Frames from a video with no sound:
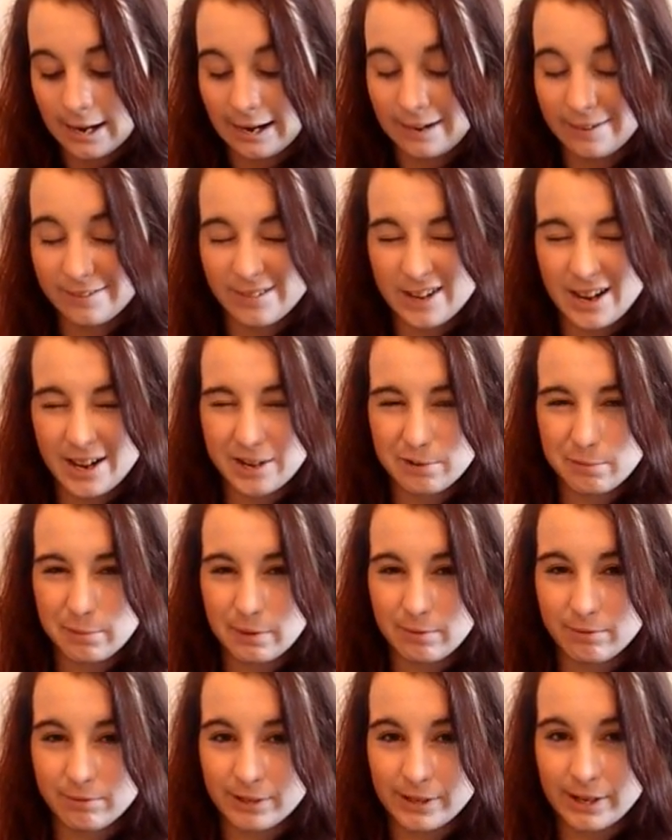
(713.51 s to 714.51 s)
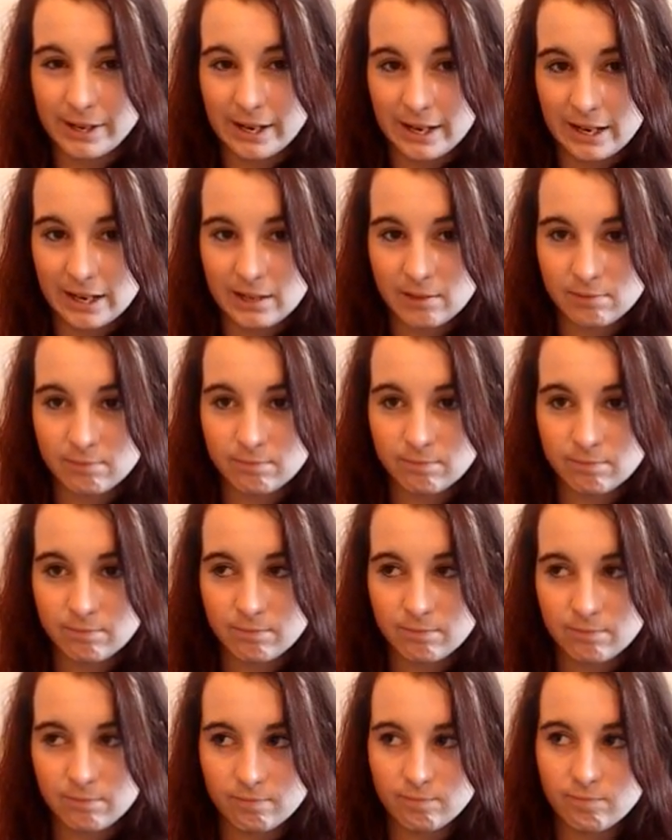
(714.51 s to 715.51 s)
I've kind of been really
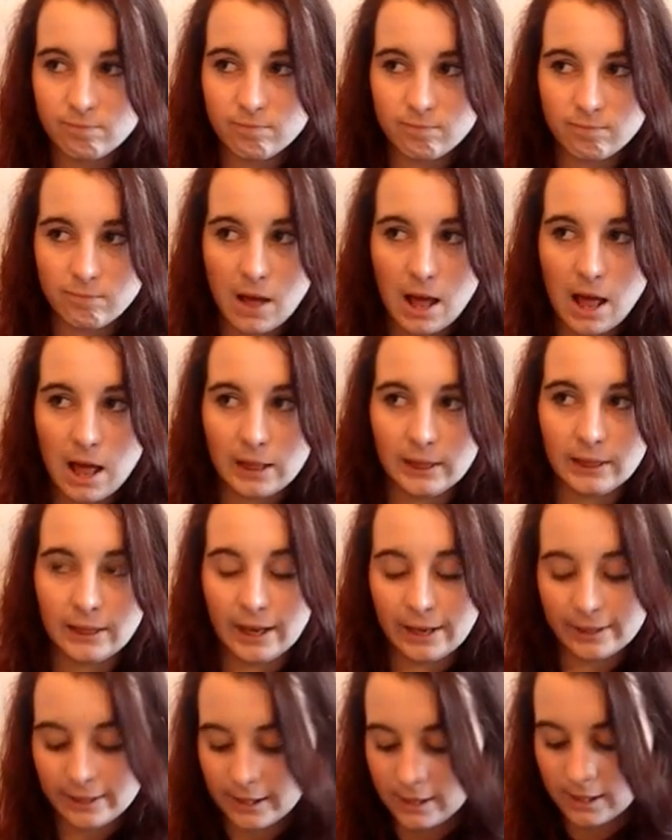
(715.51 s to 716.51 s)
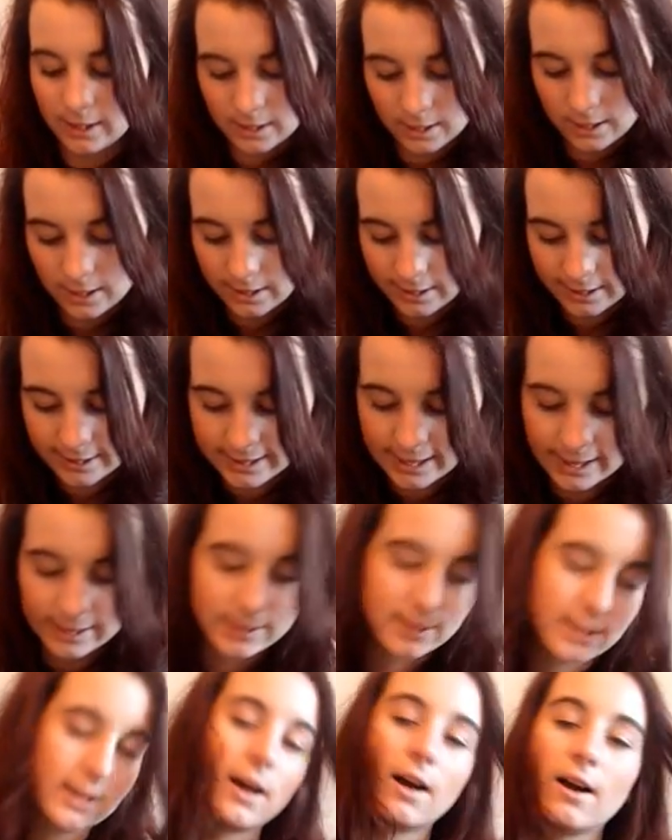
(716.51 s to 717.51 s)
lucky in the
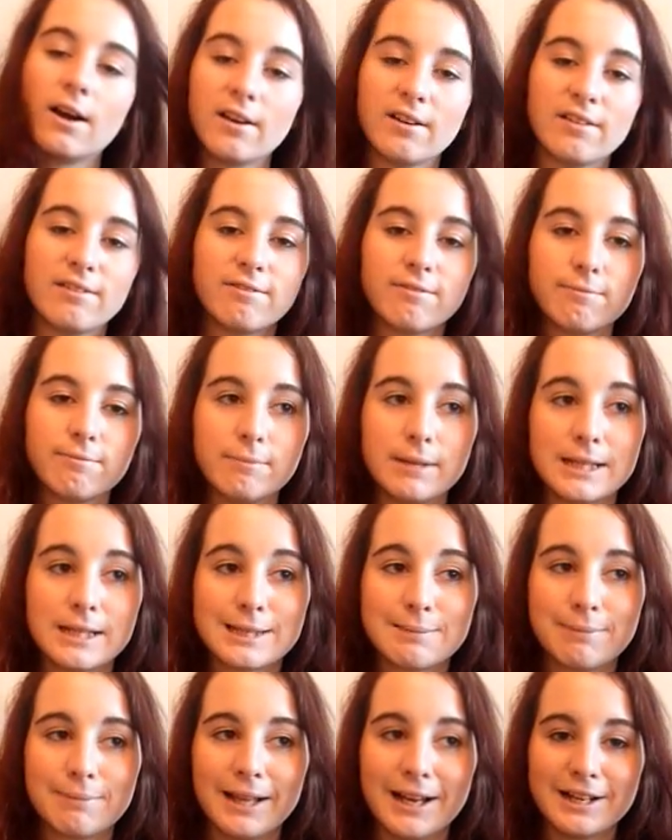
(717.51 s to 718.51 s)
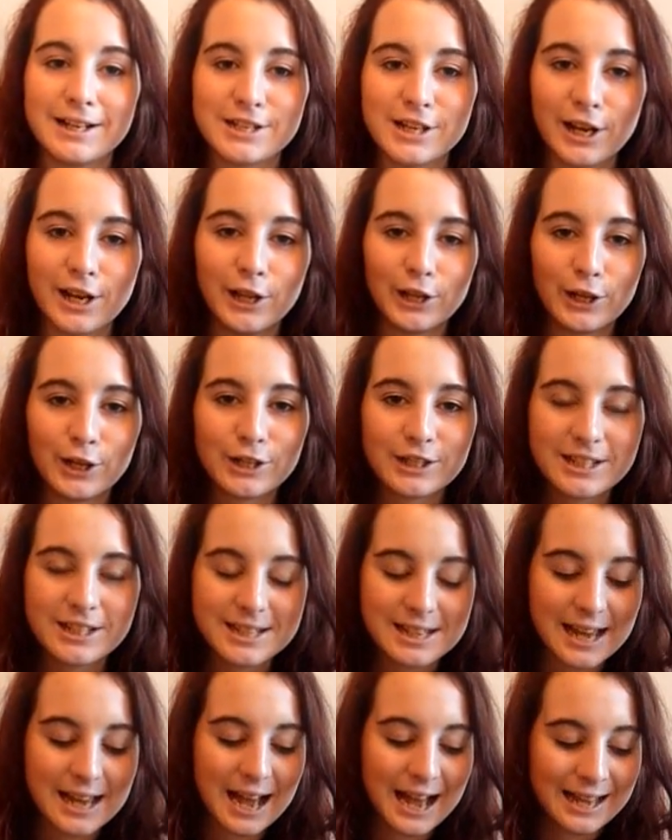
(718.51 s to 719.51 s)
sense that I've been splurging a
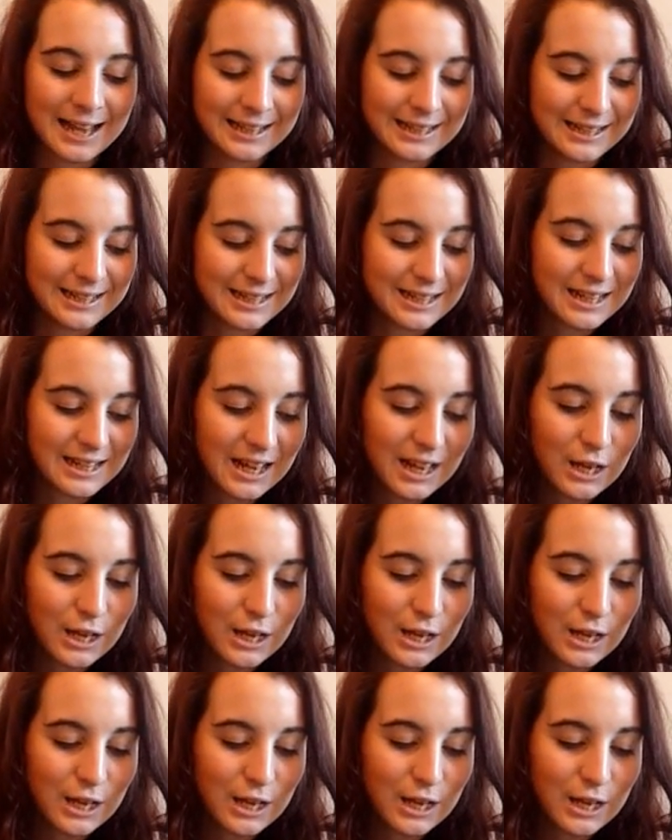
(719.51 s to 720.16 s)
lot, and